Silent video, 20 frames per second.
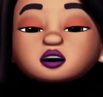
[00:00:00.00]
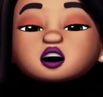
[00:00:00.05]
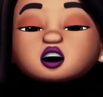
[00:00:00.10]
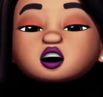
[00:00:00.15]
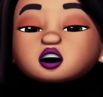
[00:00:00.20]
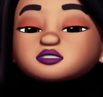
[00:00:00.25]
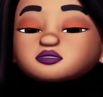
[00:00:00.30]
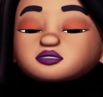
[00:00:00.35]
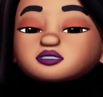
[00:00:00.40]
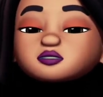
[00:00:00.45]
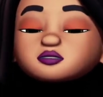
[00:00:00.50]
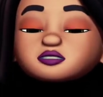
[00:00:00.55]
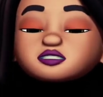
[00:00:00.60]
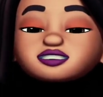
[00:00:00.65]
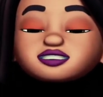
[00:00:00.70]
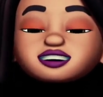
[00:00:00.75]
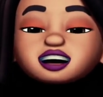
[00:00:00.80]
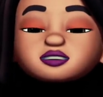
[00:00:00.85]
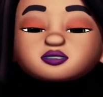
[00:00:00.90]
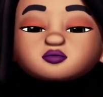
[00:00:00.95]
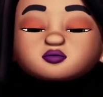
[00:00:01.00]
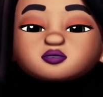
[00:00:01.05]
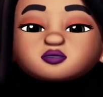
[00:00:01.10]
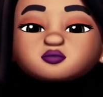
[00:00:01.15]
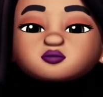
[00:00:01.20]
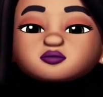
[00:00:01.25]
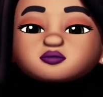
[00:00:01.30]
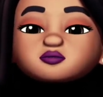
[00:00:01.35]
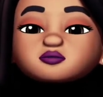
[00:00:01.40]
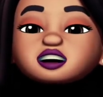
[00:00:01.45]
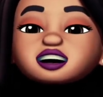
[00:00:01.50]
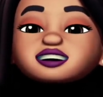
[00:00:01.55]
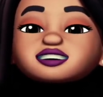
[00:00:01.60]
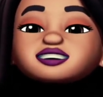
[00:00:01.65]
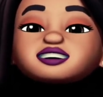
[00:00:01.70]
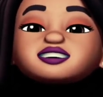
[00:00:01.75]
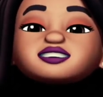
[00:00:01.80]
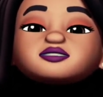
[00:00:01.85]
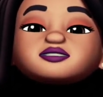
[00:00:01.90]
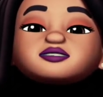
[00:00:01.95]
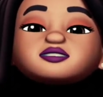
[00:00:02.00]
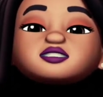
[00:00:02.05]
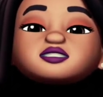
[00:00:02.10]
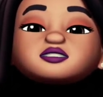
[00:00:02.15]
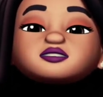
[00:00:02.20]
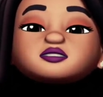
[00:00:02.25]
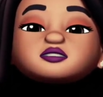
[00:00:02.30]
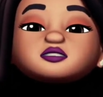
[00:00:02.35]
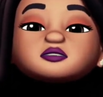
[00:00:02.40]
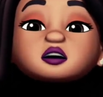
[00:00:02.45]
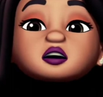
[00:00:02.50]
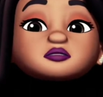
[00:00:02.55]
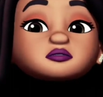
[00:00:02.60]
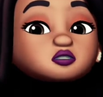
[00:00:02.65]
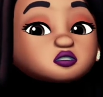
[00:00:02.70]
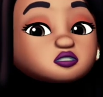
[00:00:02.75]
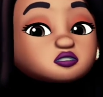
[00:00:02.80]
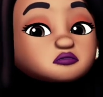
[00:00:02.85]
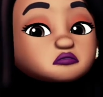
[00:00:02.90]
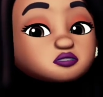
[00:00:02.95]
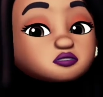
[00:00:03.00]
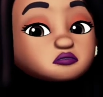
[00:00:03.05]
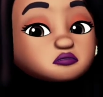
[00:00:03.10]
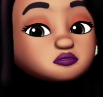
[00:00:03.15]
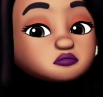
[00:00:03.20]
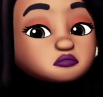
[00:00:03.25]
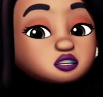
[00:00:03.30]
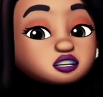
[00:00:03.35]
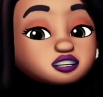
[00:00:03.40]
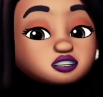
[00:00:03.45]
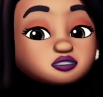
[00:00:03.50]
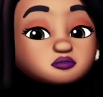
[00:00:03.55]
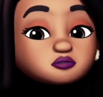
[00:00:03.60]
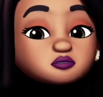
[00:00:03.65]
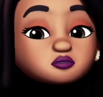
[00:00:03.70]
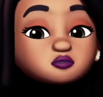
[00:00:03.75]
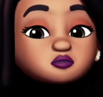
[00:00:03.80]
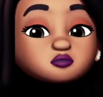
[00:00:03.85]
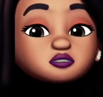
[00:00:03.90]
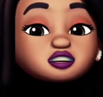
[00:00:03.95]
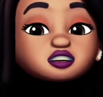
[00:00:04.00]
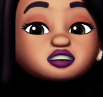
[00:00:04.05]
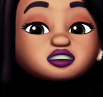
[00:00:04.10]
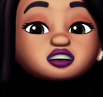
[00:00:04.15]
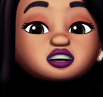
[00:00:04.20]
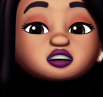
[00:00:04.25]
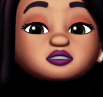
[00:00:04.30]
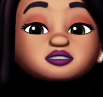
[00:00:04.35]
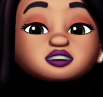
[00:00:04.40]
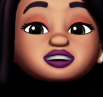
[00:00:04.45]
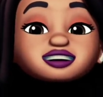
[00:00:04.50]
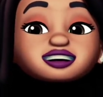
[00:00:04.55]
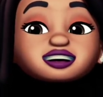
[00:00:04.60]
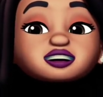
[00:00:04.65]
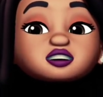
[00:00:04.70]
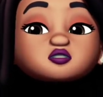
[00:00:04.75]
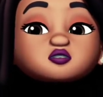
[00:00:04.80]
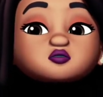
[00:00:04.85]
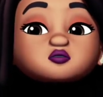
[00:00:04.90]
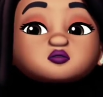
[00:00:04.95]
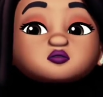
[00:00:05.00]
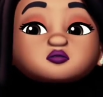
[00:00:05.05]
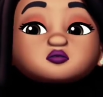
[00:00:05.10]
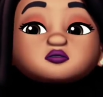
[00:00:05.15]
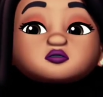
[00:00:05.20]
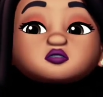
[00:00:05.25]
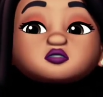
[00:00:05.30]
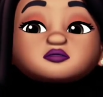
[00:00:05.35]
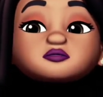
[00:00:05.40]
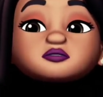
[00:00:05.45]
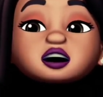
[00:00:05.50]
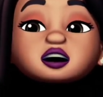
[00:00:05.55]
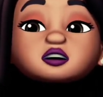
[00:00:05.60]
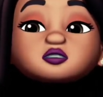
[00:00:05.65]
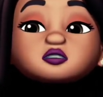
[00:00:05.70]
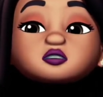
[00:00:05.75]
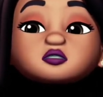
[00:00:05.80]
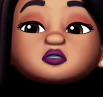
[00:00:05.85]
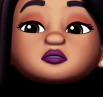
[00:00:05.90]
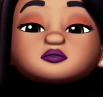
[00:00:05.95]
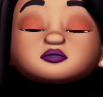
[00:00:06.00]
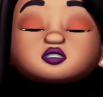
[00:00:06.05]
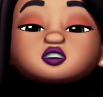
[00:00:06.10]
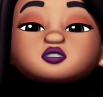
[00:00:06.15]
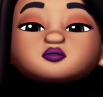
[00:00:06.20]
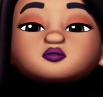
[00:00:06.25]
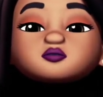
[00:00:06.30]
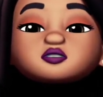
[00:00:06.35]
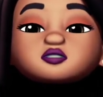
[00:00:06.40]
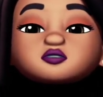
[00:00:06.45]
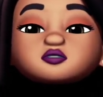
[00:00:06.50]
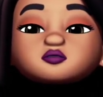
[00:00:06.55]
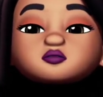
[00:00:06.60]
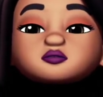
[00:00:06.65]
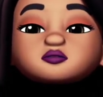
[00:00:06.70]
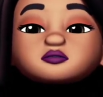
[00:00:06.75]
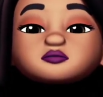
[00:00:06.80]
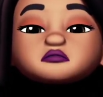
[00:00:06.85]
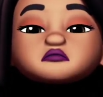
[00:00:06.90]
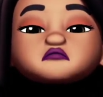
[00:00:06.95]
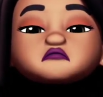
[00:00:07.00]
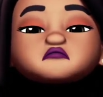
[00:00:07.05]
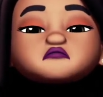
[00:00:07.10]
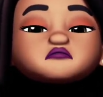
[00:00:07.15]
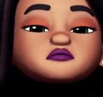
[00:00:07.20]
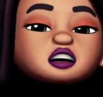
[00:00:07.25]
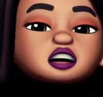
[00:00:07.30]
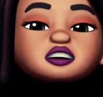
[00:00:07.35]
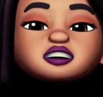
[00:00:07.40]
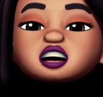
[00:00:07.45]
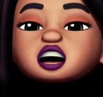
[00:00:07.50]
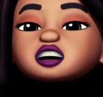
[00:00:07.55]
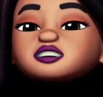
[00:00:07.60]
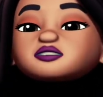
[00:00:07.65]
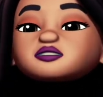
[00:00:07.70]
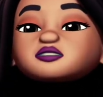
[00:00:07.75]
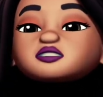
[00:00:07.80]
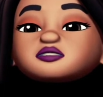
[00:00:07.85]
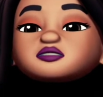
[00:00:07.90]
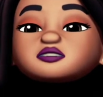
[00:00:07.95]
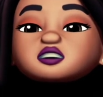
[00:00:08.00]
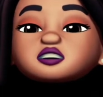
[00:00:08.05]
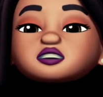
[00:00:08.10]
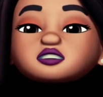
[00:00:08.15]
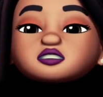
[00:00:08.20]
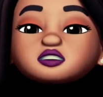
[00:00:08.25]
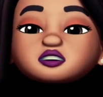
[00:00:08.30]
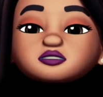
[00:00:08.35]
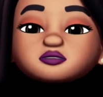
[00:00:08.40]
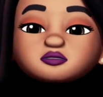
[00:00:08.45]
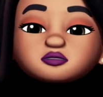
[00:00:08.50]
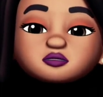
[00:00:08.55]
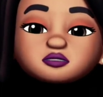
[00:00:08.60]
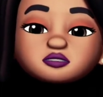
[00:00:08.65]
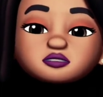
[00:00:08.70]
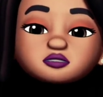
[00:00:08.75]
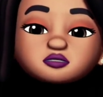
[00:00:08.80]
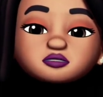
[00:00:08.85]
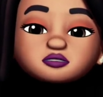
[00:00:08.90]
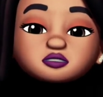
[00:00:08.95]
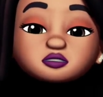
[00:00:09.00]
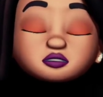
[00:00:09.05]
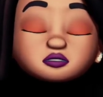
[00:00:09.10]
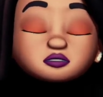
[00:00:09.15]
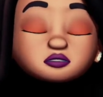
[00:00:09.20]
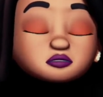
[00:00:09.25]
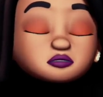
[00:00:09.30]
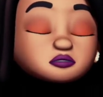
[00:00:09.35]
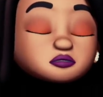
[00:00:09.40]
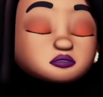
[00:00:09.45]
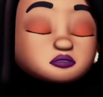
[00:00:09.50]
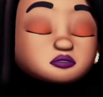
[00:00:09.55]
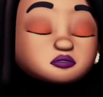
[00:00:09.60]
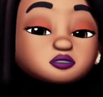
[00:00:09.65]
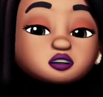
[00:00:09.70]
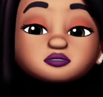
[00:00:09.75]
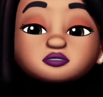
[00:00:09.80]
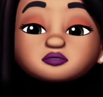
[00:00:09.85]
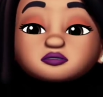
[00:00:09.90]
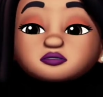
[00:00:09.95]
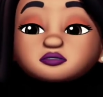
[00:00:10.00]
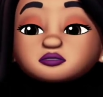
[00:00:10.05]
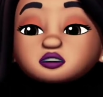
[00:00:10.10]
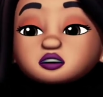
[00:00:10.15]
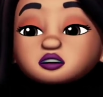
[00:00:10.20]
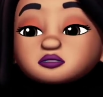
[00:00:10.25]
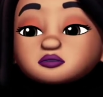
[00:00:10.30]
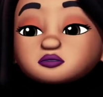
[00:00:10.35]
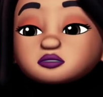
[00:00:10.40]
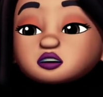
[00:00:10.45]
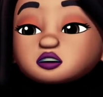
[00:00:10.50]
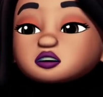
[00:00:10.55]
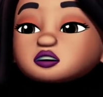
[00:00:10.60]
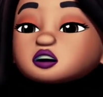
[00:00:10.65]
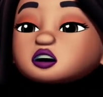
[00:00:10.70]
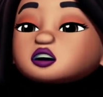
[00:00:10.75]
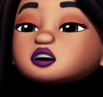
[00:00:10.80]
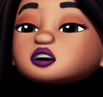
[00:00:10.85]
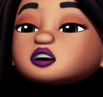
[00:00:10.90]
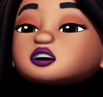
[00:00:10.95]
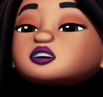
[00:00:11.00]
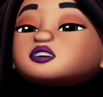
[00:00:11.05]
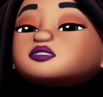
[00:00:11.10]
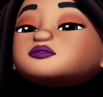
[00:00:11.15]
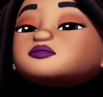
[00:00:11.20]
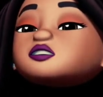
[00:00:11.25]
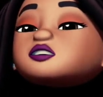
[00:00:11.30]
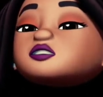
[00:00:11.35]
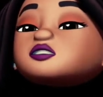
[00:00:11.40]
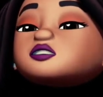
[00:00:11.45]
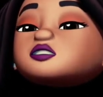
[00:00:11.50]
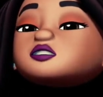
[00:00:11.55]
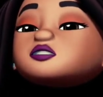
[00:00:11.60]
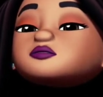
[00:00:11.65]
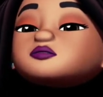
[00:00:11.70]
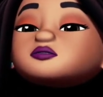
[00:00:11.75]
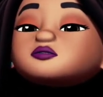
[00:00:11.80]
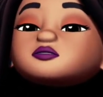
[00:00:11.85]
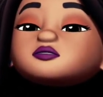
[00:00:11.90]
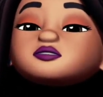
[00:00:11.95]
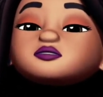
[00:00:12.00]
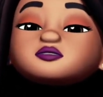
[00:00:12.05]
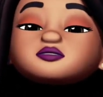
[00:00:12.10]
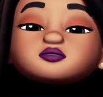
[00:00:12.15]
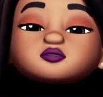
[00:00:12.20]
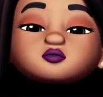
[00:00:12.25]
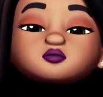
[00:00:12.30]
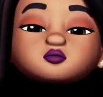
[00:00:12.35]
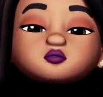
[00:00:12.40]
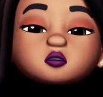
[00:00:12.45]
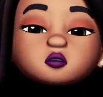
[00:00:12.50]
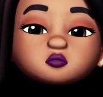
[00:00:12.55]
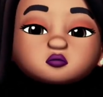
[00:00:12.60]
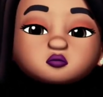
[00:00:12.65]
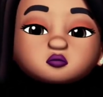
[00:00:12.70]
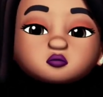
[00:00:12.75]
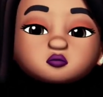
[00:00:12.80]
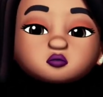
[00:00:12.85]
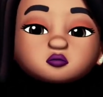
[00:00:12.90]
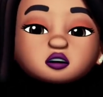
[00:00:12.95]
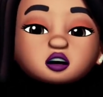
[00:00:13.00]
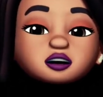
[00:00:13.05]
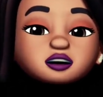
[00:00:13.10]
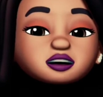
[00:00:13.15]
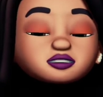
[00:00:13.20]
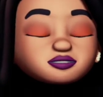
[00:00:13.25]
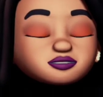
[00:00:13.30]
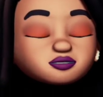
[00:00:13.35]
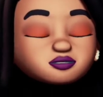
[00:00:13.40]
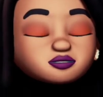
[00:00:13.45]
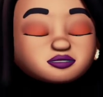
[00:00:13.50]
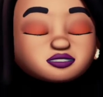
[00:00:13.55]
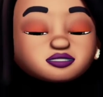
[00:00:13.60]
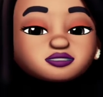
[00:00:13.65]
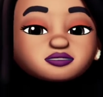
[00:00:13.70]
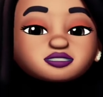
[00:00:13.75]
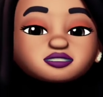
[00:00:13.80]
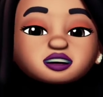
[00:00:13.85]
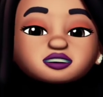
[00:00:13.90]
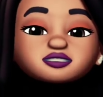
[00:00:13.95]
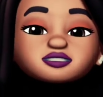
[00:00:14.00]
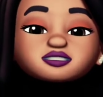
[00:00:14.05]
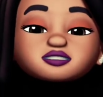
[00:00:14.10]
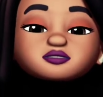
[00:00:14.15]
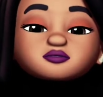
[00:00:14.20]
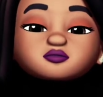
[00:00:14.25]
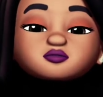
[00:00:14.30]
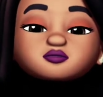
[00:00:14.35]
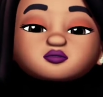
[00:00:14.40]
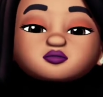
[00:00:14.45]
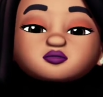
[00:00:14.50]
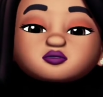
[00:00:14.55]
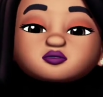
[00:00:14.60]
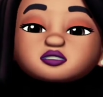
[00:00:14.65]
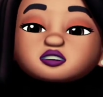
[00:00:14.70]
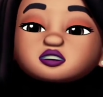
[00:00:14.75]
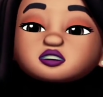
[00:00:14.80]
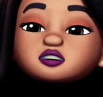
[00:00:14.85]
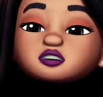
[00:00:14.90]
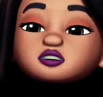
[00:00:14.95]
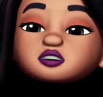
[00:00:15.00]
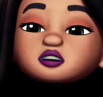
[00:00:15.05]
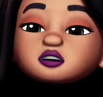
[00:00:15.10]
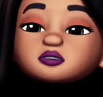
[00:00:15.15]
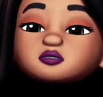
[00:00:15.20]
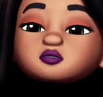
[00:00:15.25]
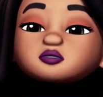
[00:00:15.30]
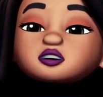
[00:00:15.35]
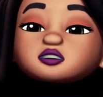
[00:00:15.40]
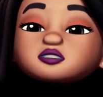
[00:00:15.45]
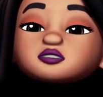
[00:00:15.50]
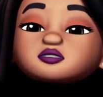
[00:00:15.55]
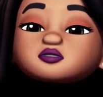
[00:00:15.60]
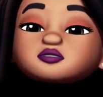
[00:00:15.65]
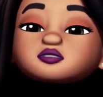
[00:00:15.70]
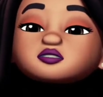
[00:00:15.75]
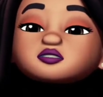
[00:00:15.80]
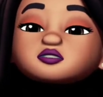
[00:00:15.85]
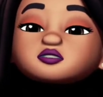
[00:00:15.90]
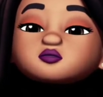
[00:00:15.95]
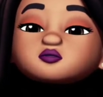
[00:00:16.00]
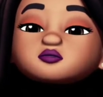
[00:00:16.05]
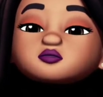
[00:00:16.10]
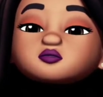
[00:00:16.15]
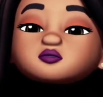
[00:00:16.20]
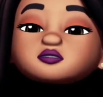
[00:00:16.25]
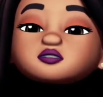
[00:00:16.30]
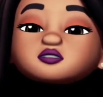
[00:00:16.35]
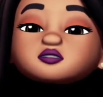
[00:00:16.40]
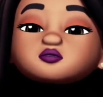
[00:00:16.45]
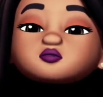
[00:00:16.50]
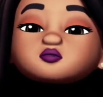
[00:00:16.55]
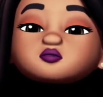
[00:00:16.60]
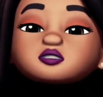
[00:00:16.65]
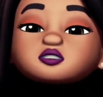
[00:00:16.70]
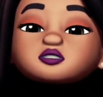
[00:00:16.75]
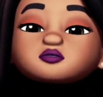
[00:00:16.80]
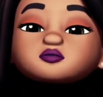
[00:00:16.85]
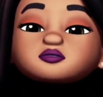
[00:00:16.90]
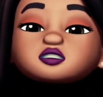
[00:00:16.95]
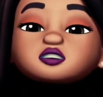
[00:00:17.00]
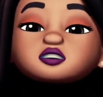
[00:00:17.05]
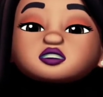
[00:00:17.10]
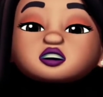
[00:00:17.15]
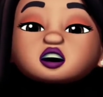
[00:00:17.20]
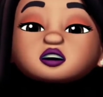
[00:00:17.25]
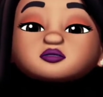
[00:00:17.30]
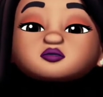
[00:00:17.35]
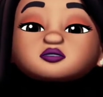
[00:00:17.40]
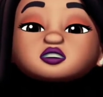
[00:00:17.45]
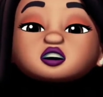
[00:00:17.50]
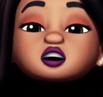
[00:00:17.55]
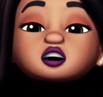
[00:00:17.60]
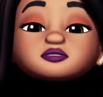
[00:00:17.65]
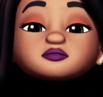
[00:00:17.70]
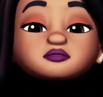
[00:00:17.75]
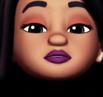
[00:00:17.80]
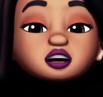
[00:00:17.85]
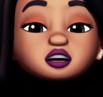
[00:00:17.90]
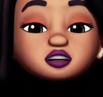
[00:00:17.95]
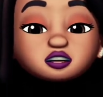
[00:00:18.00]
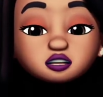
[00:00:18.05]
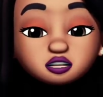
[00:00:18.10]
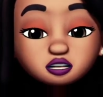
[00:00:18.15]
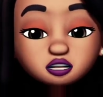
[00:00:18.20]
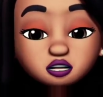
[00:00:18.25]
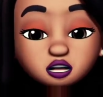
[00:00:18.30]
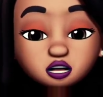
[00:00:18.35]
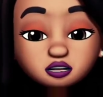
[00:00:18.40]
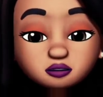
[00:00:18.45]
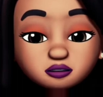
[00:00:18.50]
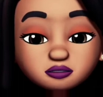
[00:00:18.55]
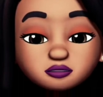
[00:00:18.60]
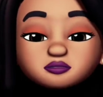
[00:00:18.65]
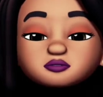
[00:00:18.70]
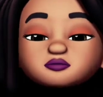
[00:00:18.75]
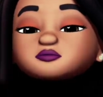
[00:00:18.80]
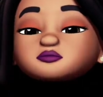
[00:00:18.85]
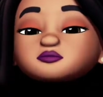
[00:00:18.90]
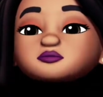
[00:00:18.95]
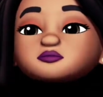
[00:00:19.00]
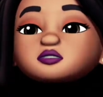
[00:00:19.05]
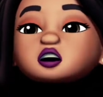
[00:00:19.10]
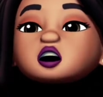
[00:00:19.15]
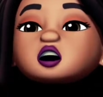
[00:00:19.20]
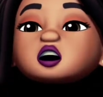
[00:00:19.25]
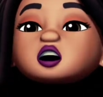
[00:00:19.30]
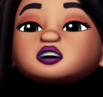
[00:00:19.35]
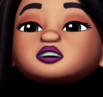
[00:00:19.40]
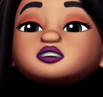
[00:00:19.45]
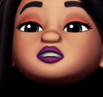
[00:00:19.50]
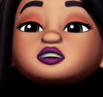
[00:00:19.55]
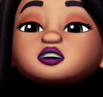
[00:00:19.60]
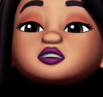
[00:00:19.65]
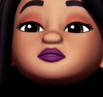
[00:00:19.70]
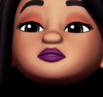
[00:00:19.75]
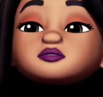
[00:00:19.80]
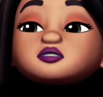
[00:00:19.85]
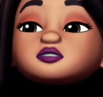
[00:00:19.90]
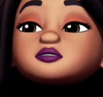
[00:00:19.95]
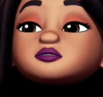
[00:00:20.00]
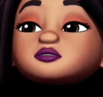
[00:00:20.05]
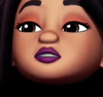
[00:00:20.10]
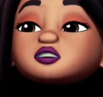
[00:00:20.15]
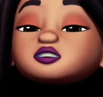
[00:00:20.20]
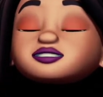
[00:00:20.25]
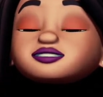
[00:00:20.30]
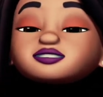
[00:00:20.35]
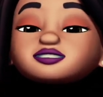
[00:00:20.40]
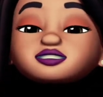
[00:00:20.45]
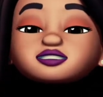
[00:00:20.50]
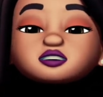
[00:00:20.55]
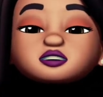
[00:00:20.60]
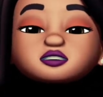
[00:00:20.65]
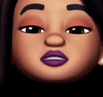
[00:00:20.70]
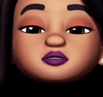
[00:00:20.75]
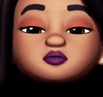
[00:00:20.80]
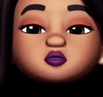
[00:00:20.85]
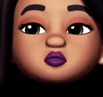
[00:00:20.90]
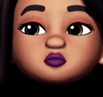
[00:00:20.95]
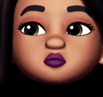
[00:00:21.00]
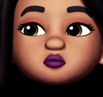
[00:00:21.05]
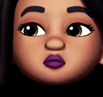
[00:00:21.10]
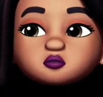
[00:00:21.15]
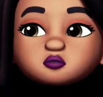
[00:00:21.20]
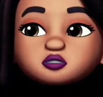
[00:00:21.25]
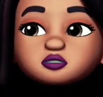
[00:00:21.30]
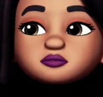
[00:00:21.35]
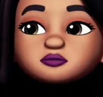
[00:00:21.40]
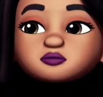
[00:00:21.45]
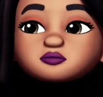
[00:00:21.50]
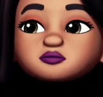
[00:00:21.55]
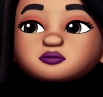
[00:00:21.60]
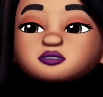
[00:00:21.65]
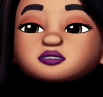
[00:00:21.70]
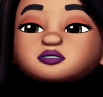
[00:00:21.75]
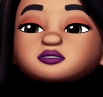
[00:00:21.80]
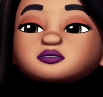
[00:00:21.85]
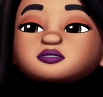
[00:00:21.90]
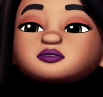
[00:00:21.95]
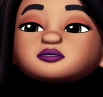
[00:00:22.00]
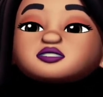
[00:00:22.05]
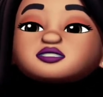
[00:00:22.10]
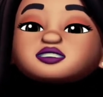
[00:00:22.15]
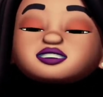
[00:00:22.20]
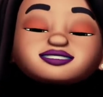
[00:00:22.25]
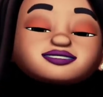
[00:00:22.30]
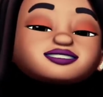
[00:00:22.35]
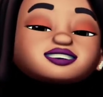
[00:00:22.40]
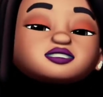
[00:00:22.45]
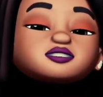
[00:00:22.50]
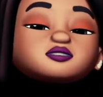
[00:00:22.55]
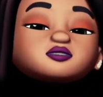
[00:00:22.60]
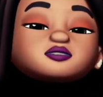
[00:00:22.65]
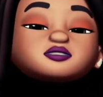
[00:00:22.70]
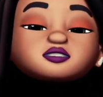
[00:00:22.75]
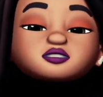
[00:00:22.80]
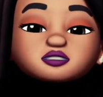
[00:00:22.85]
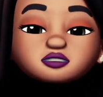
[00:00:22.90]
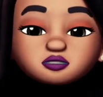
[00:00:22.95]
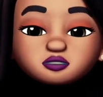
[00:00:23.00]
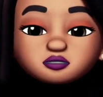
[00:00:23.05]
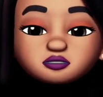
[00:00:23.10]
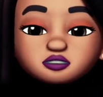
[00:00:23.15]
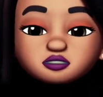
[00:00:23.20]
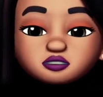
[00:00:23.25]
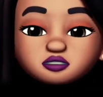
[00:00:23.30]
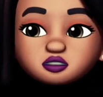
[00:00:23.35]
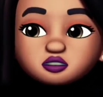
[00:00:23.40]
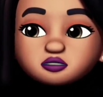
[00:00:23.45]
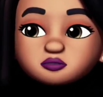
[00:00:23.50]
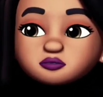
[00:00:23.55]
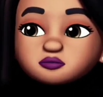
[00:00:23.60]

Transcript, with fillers: Of course I will, replied Elephant, but you must be ready to receive six strokes of my club in return. That's all right, said Tortoise. You know where to find me. Elephant gave Tortoise some okra and Tortoise thanked him for it. When the tortoise was on his way to his house, he met Deer. Deer was looking sick and hungry. Good day, said Tortoise to the deer.